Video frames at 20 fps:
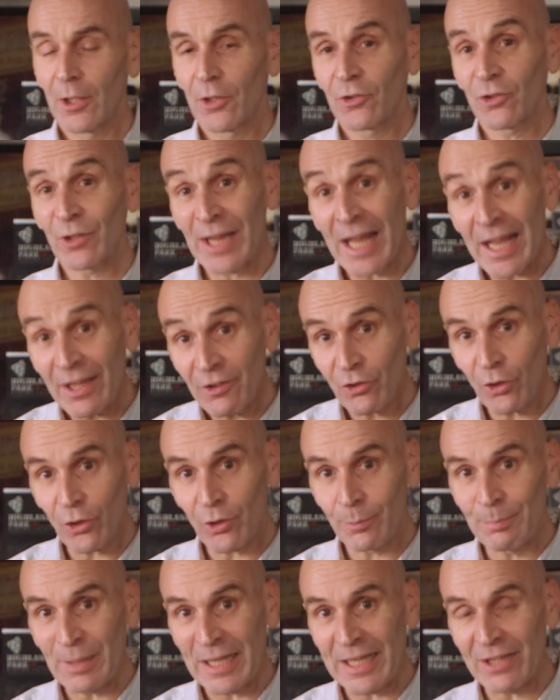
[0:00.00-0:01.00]
So that's
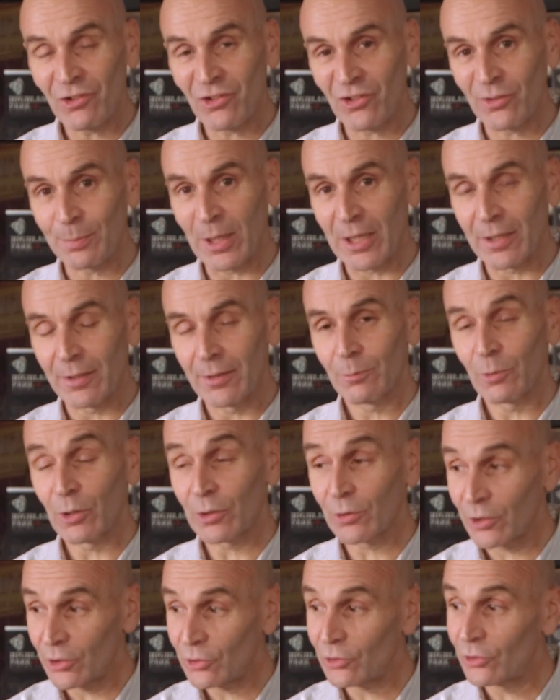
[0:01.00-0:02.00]
our base spirit. We're
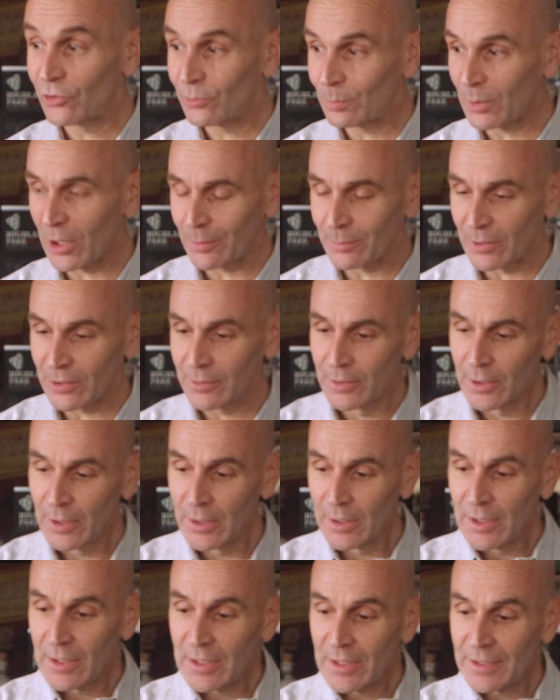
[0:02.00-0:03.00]
going to use bourbon.
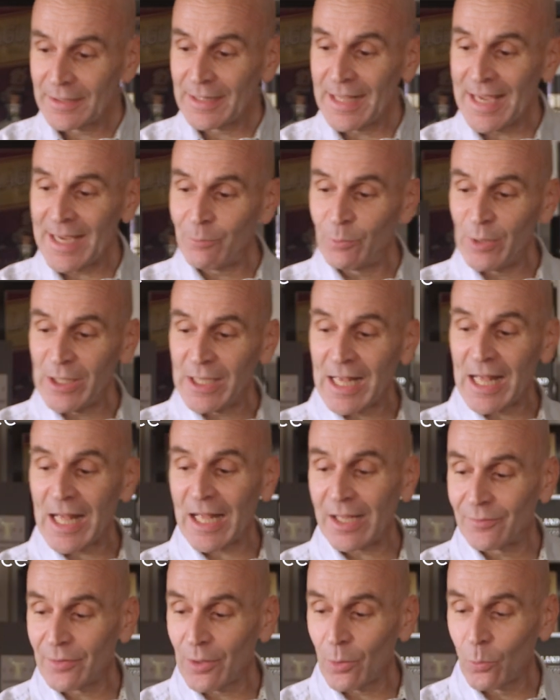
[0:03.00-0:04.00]
Then we
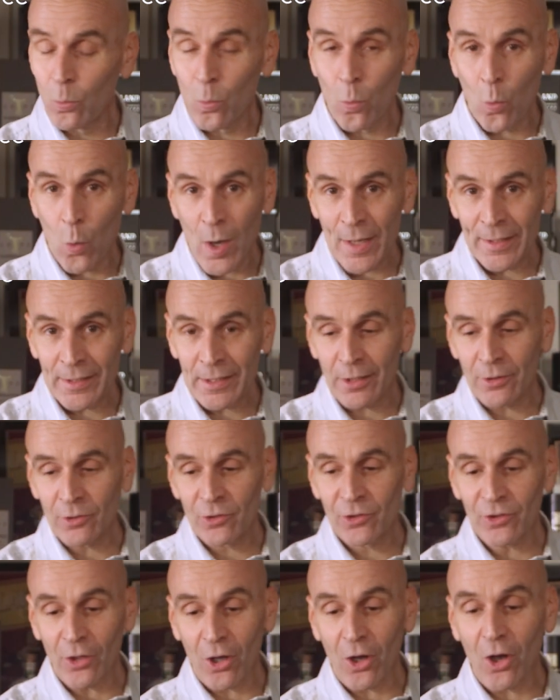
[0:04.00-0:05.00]
have 1
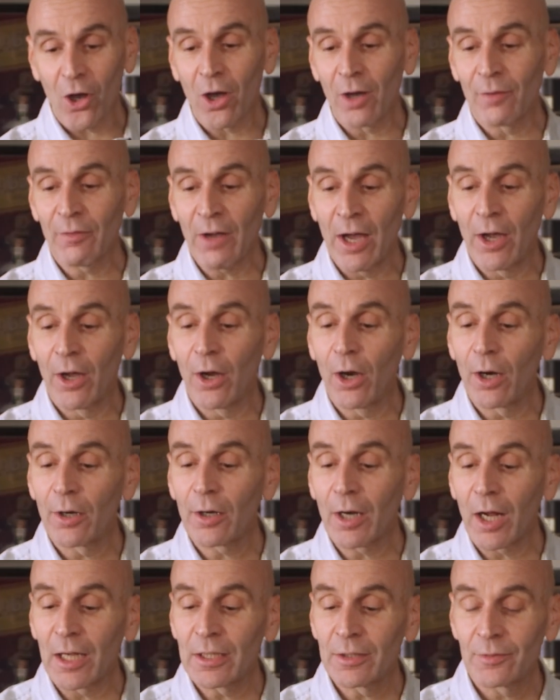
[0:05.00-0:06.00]
ounce of
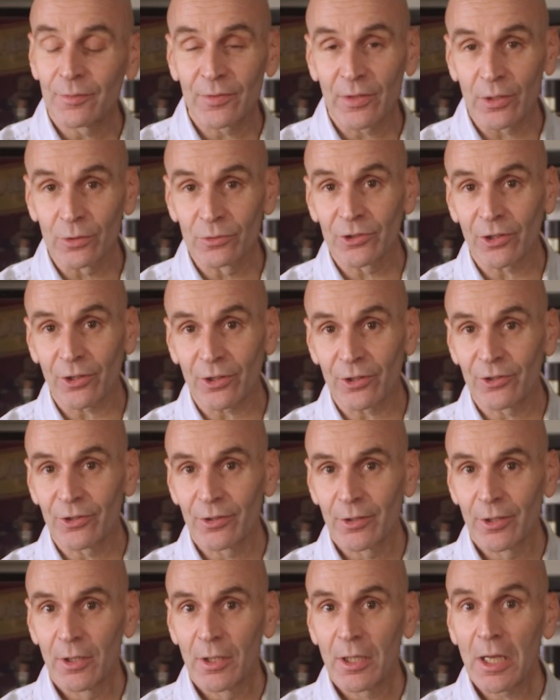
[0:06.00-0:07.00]
our unfiltered
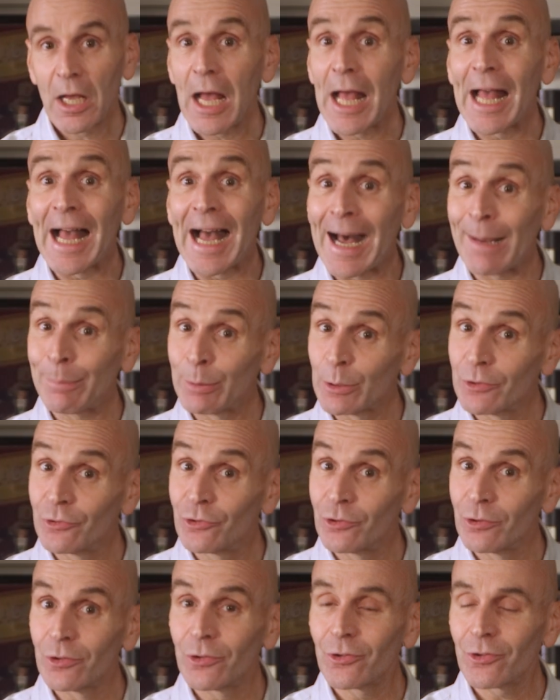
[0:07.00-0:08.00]
apple
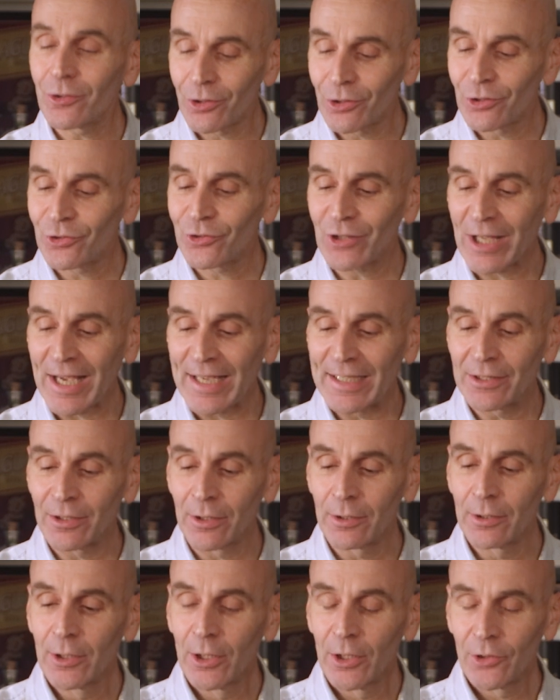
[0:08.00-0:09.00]
juice or
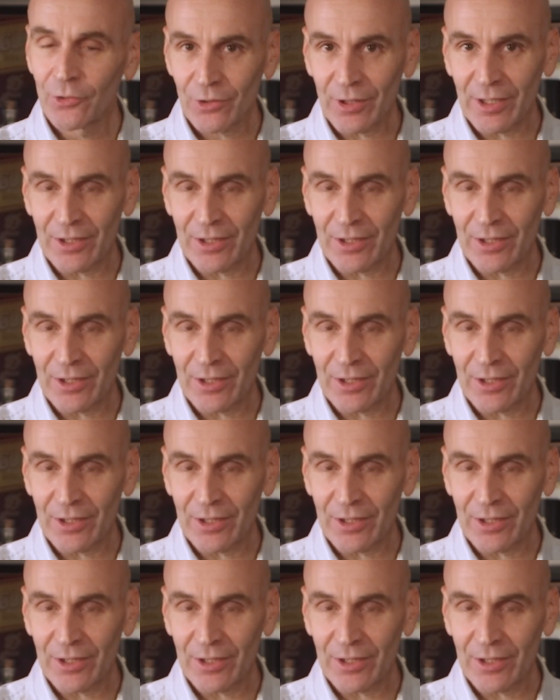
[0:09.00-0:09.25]
cider. So